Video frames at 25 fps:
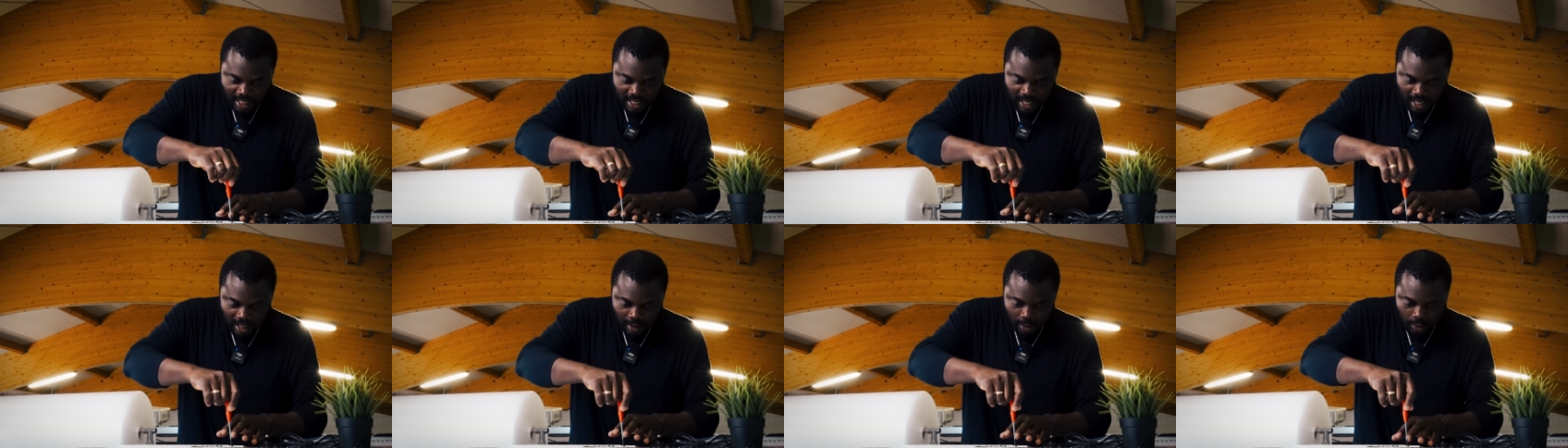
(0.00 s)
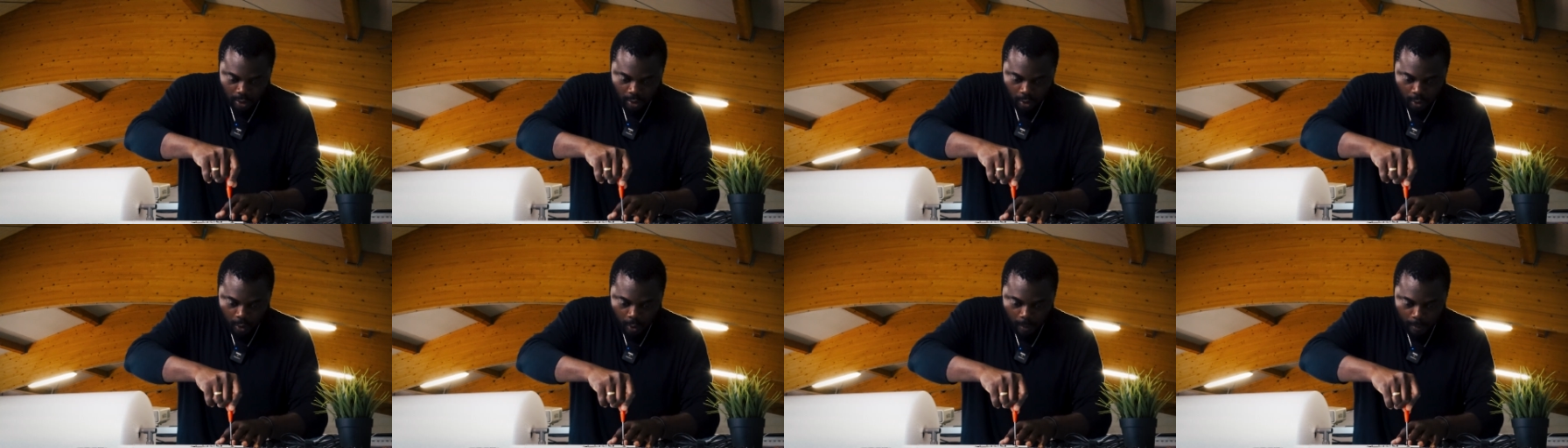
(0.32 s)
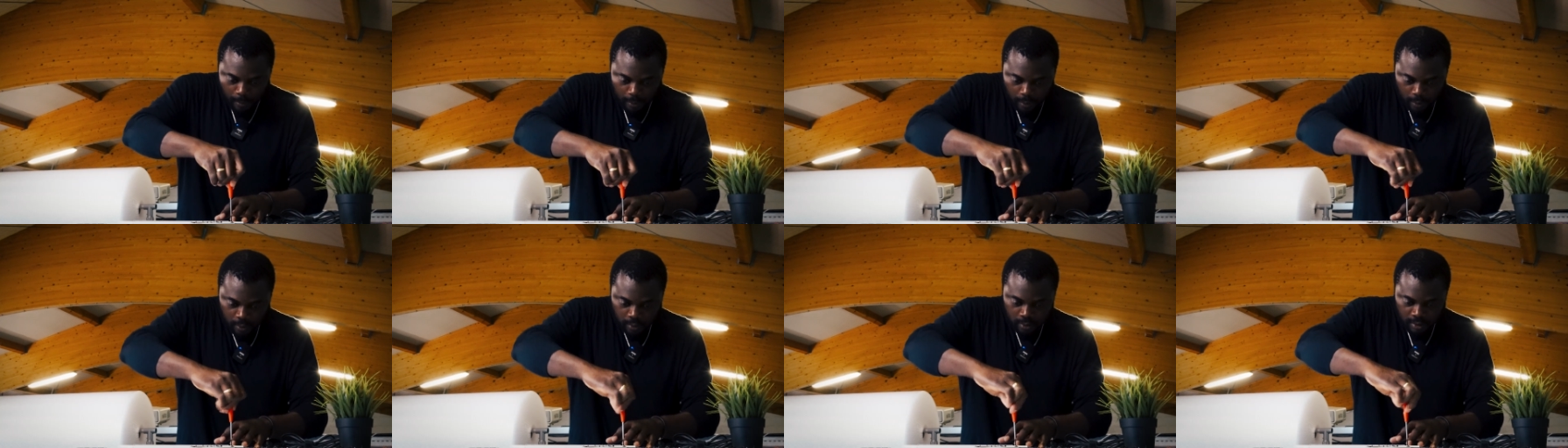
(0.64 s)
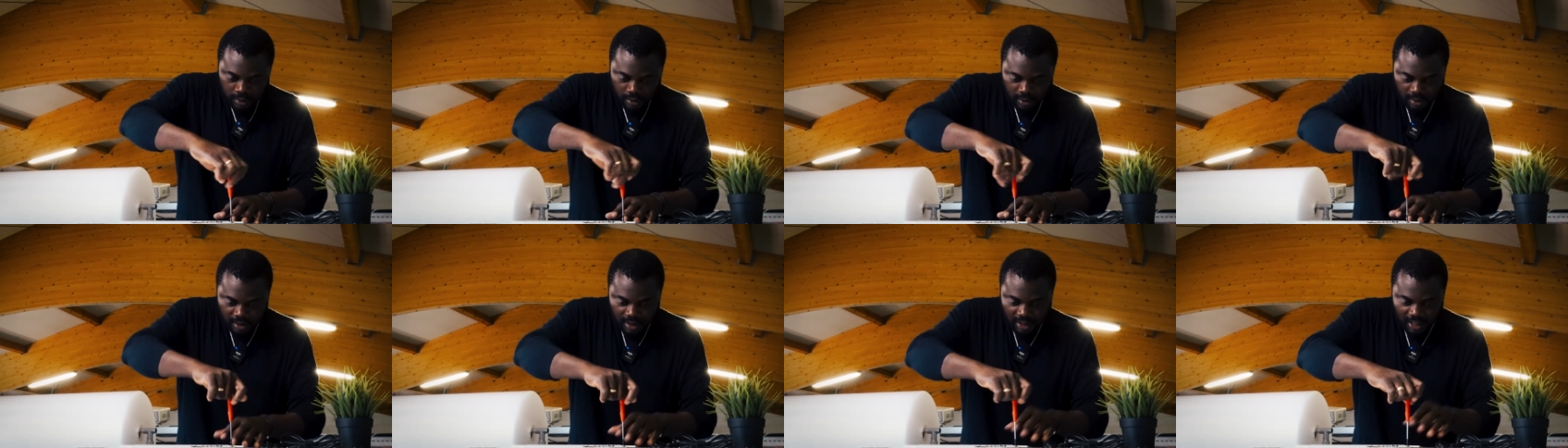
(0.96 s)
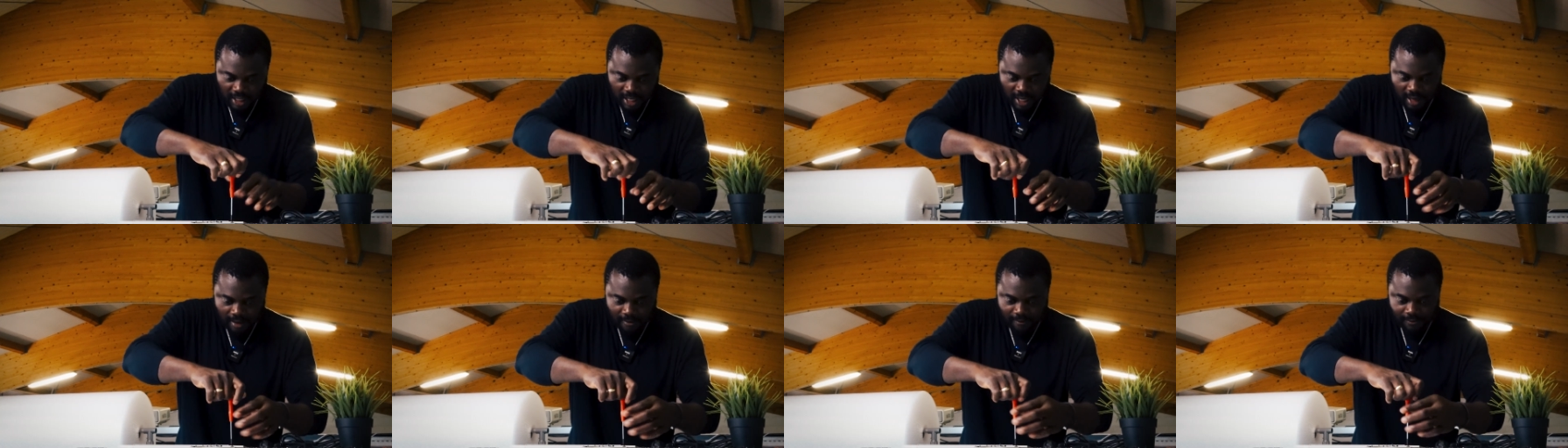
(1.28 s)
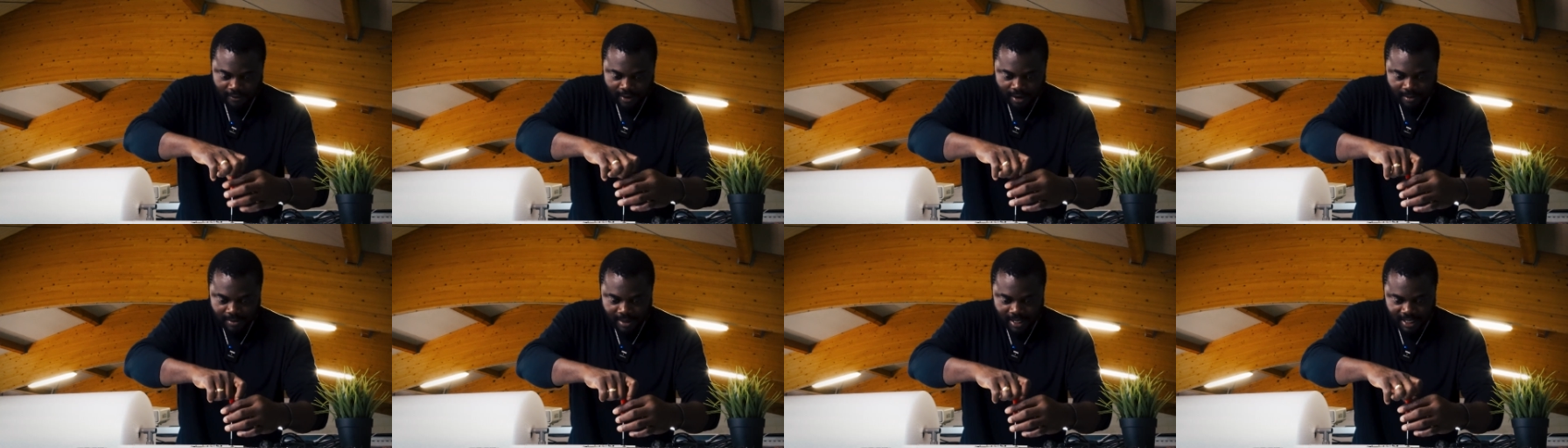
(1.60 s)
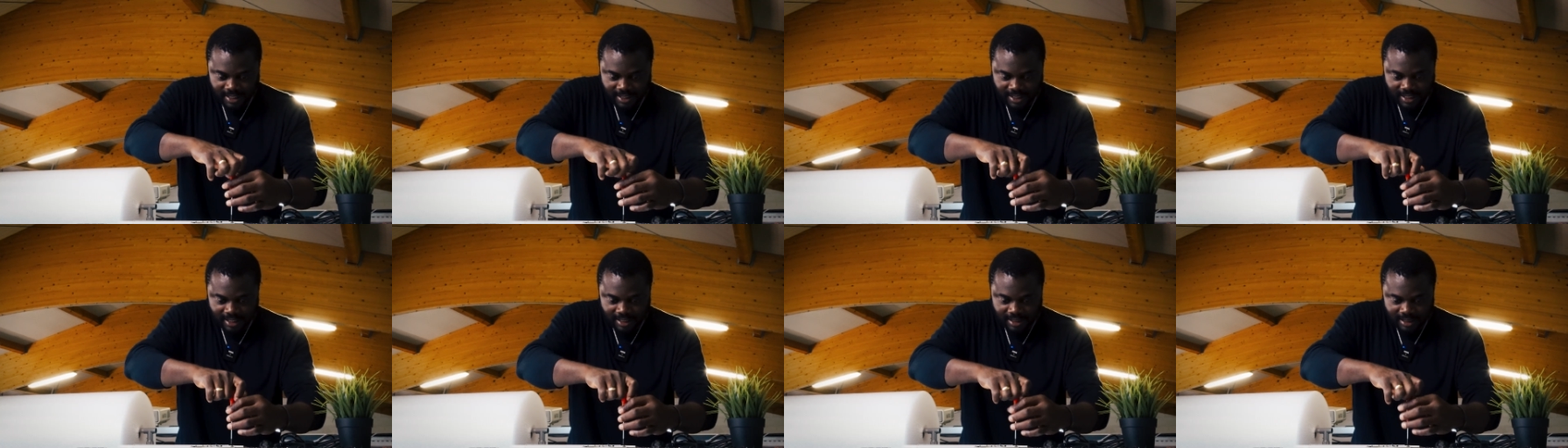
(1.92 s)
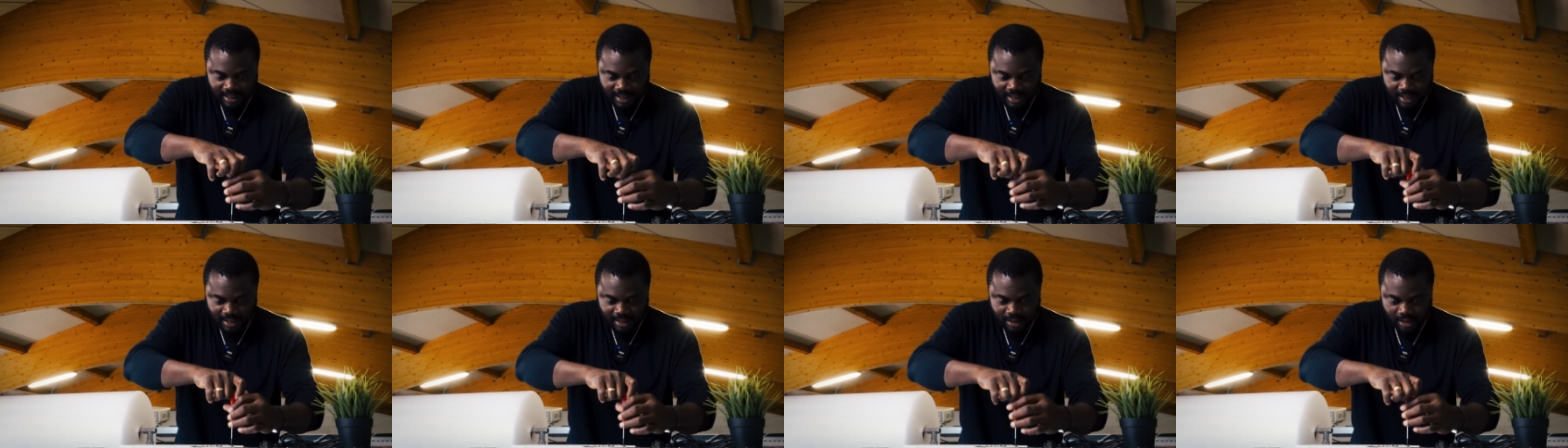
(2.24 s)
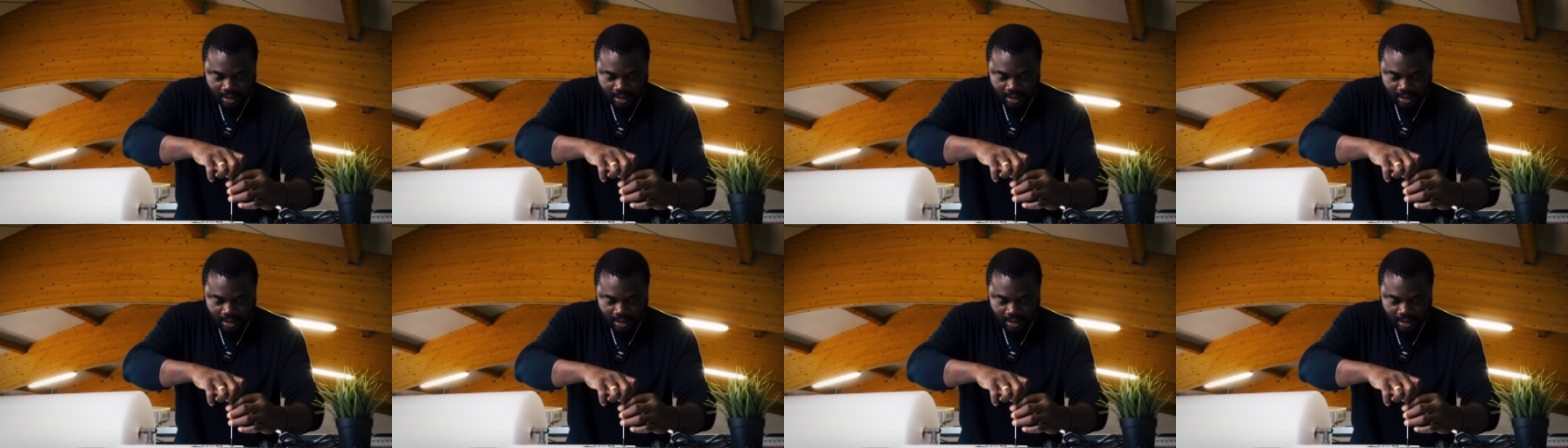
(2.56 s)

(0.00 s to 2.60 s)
and open the NVMe SSD.